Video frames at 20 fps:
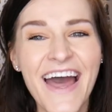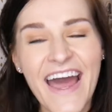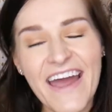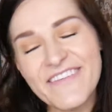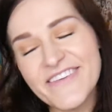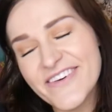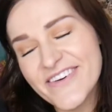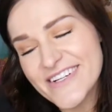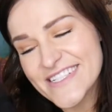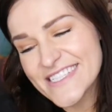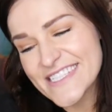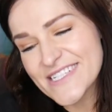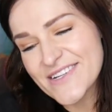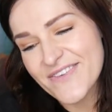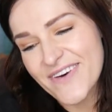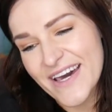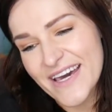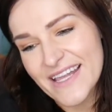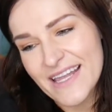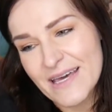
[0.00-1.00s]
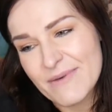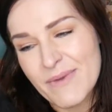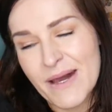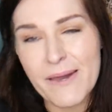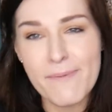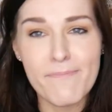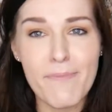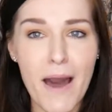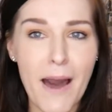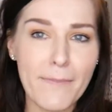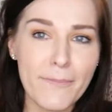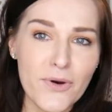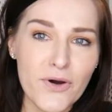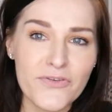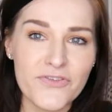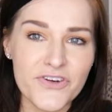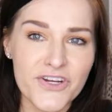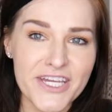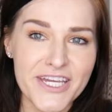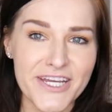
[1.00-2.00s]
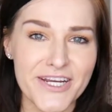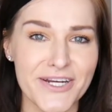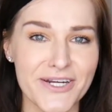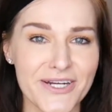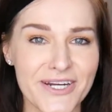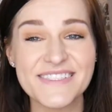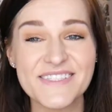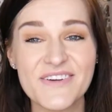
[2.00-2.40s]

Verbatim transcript: every once in a while I might pop over here.